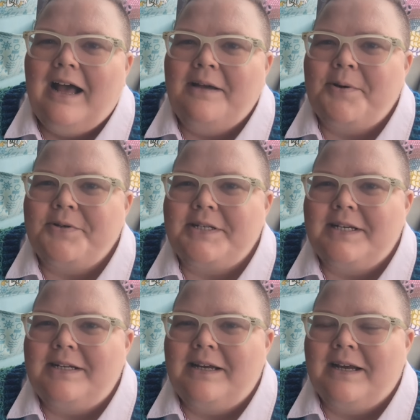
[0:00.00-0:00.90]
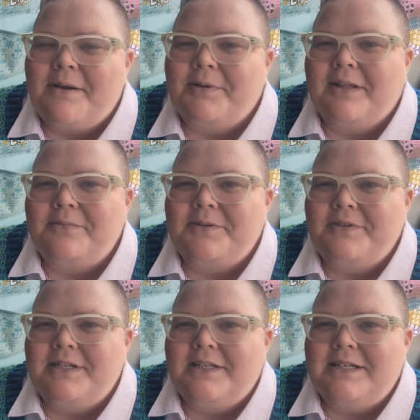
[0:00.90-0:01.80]
I posted a couple clips of
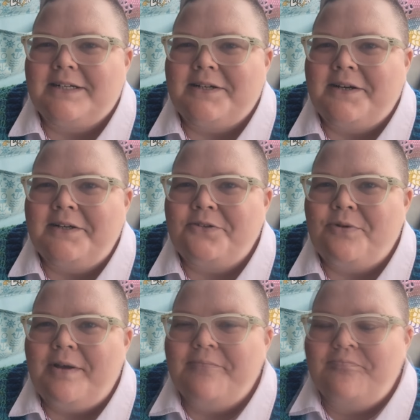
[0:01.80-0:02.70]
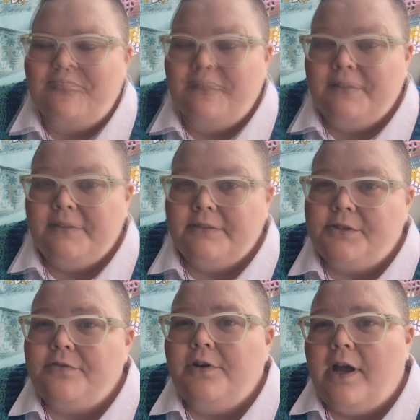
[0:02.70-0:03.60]
it to the TikTok as well.
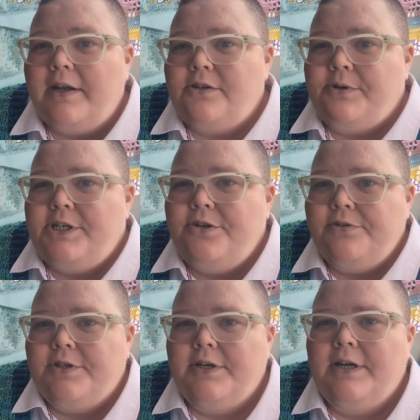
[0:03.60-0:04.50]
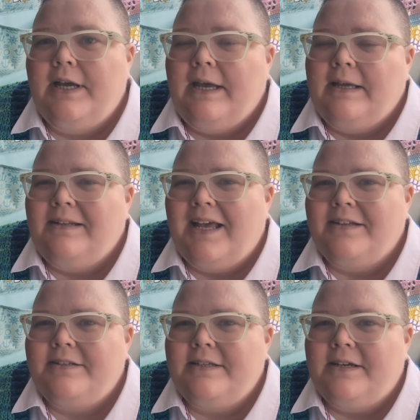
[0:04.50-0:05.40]
So if you're not a Twitch user and
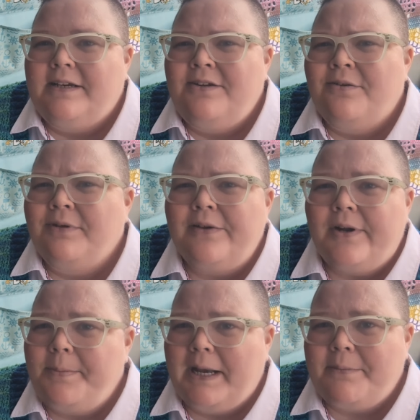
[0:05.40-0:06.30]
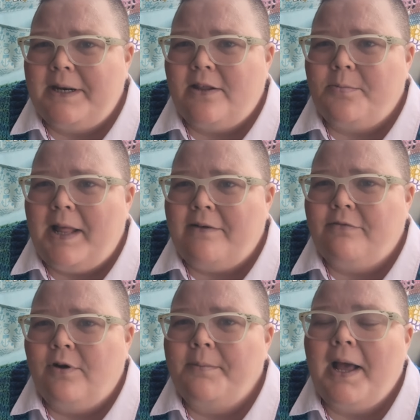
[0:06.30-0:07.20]
that you don't really want to pick up another
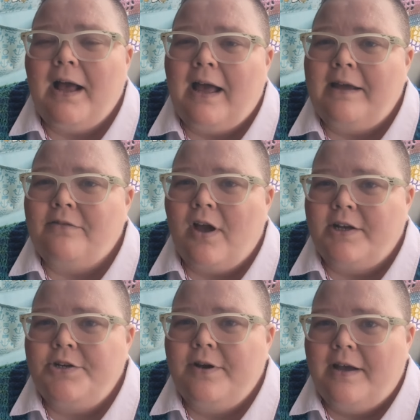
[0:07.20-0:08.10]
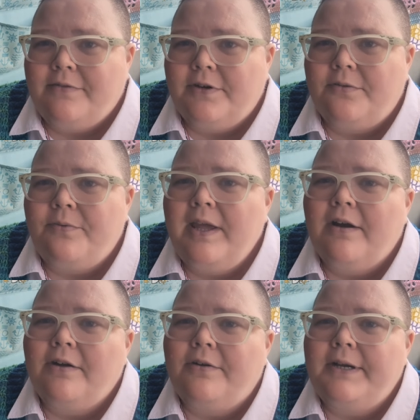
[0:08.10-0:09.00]
platform, I have got you covered. We
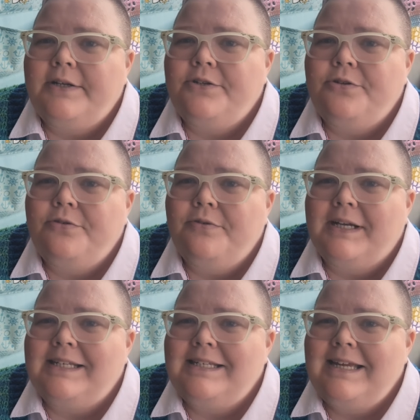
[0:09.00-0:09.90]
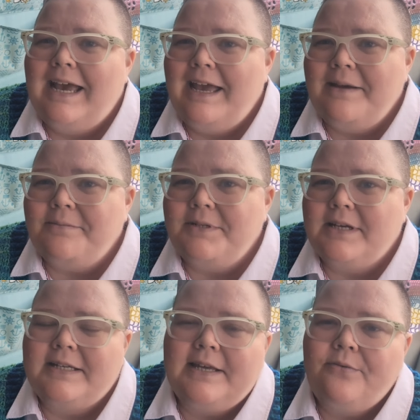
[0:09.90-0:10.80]
are going to
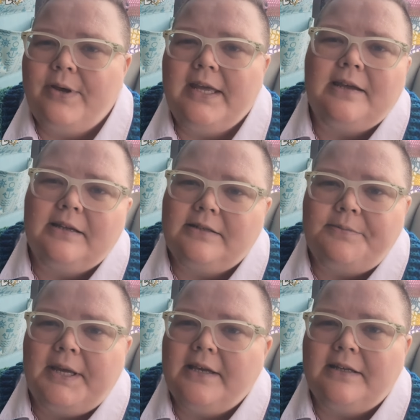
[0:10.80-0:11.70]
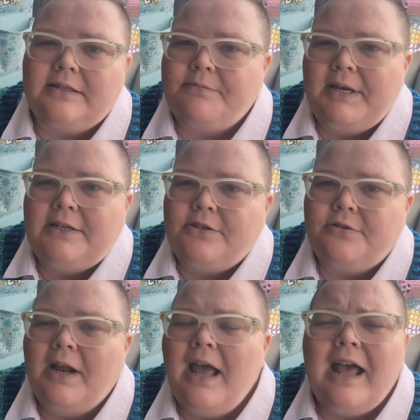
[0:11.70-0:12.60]
attempt, I say we, it's me and
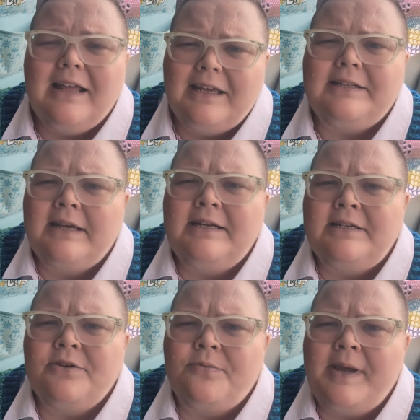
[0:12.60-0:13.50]
Toot. It is a